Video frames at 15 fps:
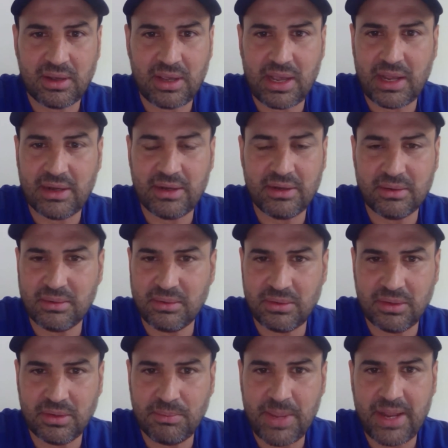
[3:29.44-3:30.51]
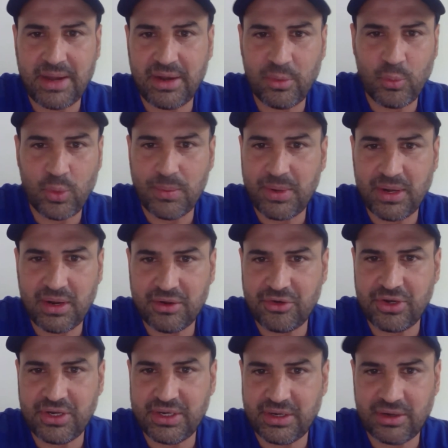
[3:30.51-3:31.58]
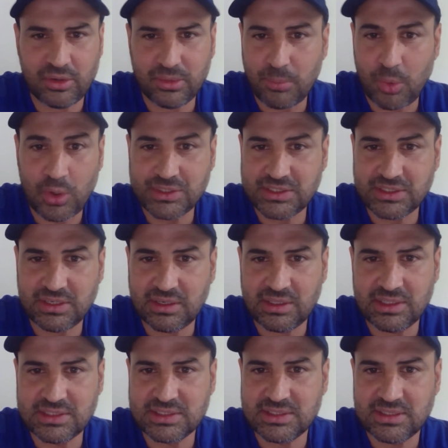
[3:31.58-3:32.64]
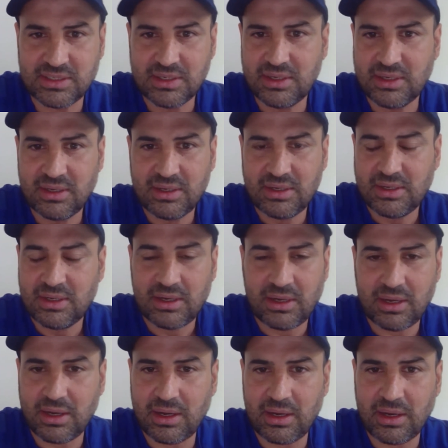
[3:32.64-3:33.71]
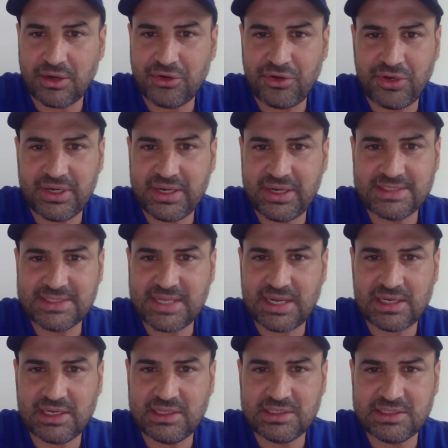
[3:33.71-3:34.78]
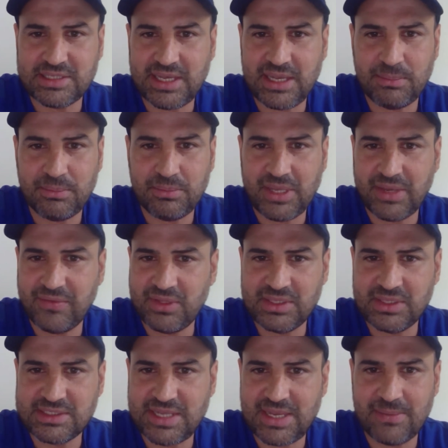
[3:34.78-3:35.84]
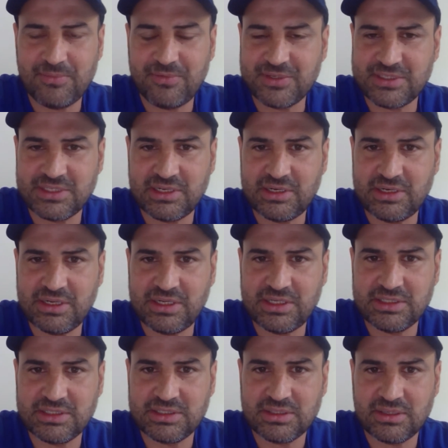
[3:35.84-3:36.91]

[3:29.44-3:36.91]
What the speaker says: and the men and women are treated, or the boys and girls are treated exactly the same, given the same facilities,